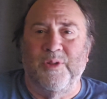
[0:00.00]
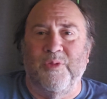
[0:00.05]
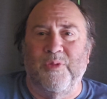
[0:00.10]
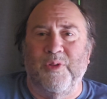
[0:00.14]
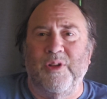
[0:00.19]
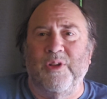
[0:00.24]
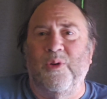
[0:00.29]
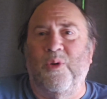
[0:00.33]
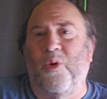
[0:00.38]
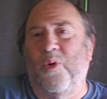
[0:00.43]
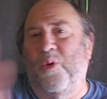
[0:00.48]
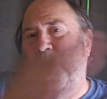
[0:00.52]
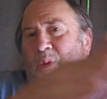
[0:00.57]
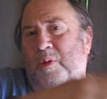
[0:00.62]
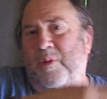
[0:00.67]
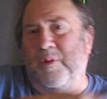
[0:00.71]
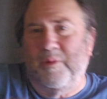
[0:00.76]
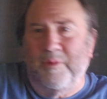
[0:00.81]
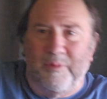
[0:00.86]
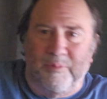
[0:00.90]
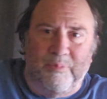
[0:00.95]
if we do a
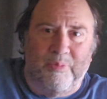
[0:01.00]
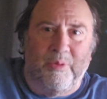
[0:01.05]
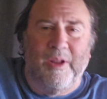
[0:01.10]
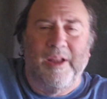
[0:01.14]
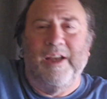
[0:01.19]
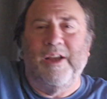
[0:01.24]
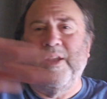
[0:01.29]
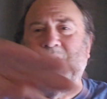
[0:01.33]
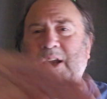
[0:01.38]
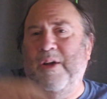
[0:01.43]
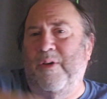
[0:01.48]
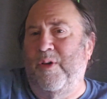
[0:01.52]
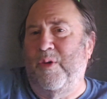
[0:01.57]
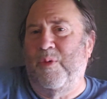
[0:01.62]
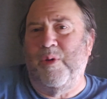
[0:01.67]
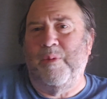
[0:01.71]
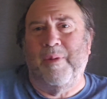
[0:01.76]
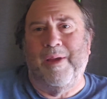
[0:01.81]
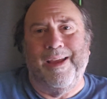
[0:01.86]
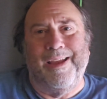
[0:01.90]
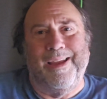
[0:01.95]
whole play area,
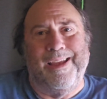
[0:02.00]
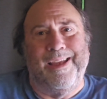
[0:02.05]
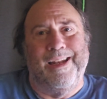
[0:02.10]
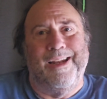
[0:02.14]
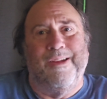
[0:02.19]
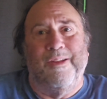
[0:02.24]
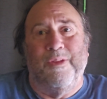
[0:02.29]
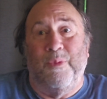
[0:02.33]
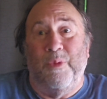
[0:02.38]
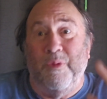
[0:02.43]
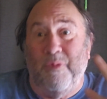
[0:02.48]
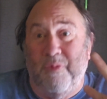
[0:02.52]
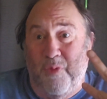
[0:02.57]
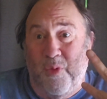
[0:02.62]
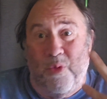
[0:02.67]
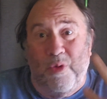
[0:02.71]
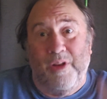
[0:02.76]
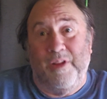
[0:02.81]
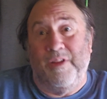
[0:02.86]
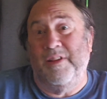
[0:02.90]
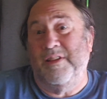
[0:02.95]
we might get out of it with
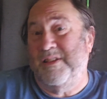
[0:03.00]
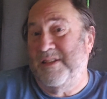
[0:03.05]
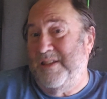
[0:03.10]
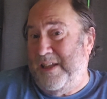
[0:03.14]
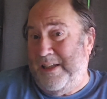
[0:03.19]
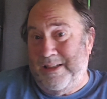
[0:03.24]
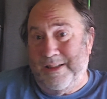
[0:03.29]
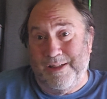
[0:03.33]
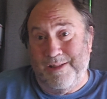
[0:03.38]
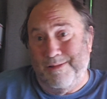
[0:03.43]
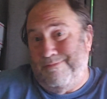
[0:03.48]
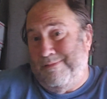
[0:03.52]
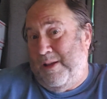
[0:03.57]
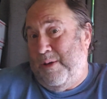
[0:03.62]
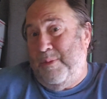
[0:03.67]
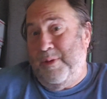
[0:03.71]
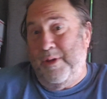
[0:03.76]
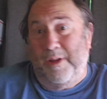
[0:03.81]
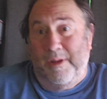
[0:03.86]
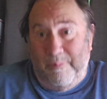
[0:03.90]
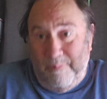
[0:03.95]
40 cents. That'd
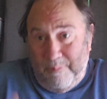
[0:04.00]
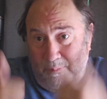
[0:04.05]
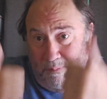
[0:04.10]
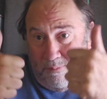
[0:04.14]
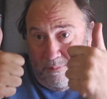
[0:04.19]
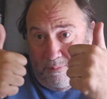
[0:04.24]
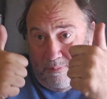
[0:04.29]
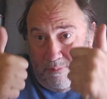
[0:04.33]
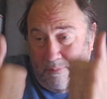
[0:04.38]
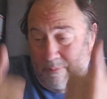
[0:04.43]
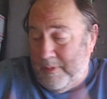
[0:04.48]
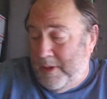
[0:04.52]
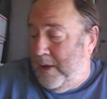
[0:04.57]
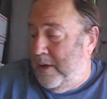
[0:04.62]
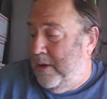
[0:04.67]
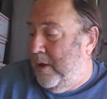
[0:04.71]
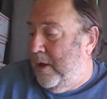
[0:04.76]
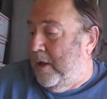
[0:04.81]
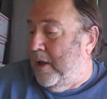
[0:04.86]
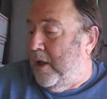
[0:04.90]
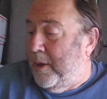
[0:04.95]
be
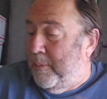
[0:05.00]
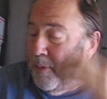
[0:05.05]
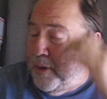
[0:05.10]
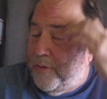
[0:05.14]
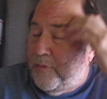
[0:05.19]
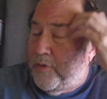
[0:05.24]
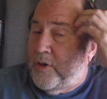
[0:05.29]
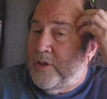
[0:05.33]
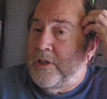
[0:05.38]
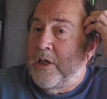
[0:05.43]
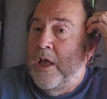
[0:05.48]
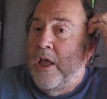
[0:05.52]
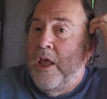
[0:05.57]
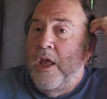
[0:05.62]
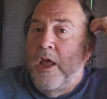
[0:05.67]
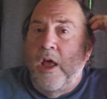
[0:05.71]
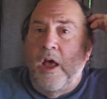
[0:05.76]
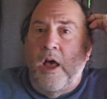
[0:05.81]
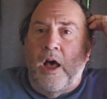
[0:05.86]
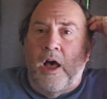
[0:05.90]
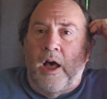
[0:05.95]
a lot of money for
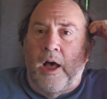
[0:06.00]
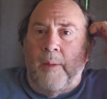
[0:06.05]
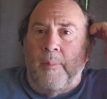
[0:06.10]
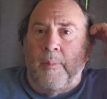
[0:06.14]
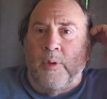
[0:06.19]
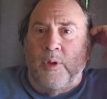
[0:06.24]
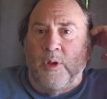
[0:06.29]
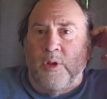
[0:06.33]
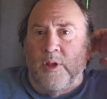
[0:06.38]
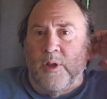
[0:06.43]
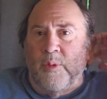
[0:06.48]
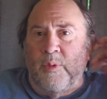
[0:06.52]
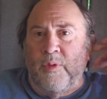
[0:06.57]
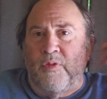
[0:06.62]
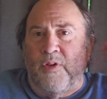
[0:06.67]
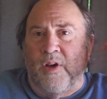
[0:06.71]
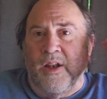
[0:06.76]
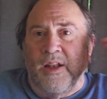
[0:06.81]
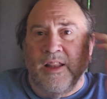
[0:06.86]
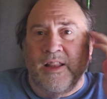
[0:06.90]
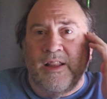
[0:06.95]
us. Did we
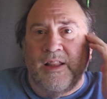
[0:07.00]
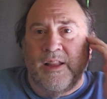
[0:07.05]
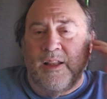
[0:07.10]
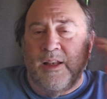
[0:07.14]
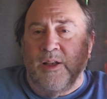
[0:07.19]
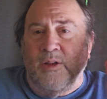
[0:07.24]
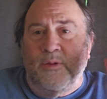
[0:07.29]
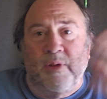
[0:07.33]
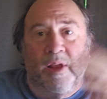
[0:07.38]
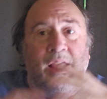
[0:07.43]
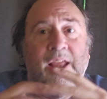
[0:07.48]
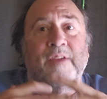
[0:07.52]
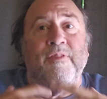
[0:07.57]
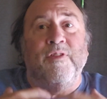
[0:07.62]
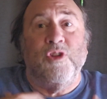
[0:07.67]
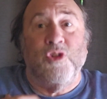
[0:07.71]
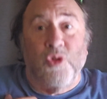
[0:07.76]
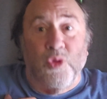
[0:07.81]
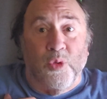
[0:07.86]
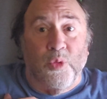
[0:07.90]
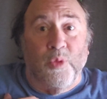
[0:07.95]
find any heavy
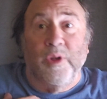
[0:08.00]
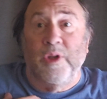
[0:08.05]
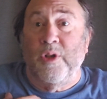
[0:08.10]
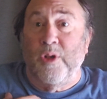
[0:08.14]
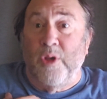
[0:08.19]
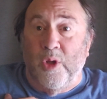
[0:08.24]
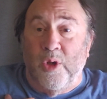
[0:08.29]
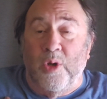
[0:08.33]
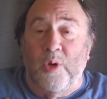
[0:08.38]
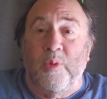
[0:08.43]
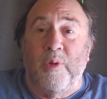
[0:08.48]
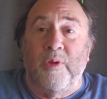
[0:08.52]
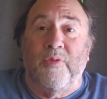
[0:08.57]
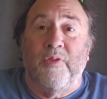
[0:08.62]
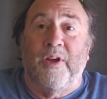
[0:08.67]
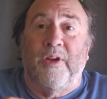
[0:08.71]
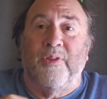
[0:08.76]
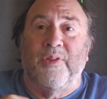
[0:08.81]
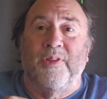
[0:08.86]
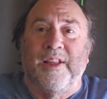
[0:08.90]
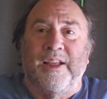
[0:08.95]
jewelry? No. We
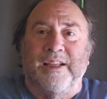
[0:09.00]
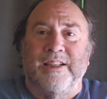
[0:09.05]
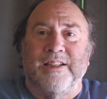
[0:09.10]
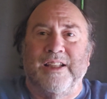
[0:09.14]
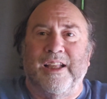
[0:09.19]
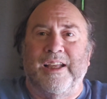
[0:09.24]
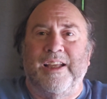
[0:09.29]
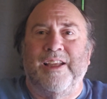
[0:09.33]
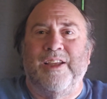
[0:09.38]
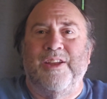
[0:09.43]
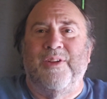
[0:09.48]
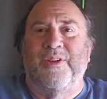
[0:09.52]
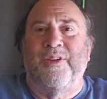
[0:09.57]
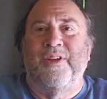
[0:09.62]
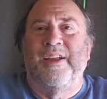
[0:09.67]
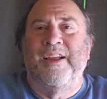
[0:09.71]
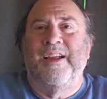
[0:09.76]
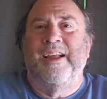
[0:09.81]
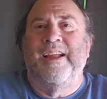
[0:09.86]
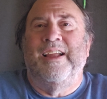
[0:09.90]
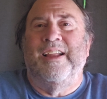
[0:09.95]
found things like
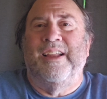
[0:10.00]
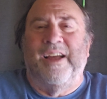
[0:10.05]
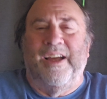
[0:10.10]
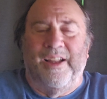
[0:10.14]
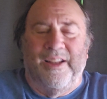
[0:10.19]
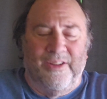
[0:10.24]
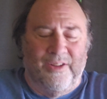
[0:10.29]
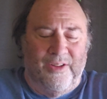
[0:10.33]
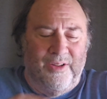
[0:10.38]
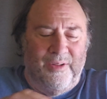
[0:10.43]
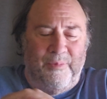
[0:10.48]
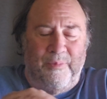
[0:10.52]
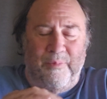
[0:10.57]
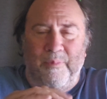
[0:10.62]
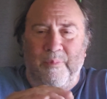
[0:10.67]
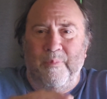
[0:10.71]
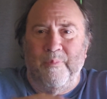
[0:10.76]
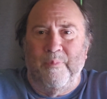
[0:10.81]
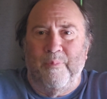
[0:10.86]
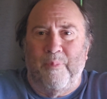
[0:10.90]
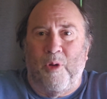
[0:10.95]
little
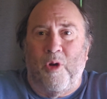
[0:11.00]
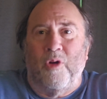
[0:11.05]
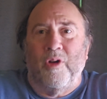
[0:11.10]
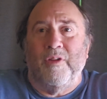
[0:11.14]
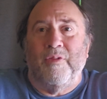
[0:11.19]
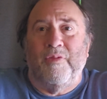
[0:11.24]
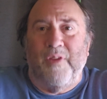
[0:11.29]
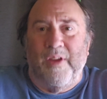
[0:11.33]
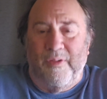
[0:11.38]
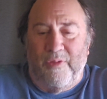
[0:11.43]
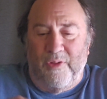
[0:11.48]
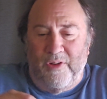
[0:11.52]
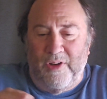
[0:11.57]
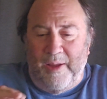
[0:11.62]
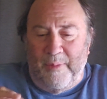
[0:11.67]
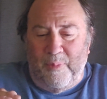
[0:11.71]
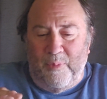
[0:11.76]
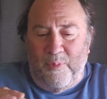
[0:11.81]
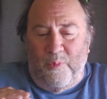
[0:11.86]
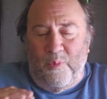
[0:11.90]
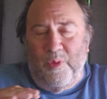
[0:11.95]
party favor
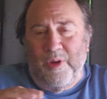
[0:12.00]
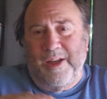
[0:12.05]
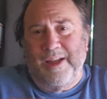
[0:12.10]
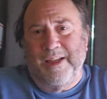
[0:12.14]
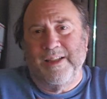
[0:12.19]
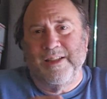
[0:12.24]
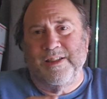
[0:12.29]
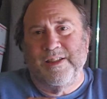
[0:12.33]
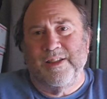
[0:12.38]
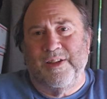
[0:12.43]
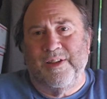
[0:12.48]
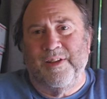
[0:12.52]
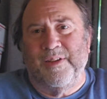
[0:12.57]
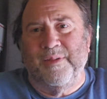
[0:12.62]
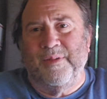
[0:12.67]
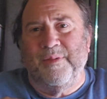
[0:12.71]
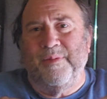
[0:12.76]
type rings and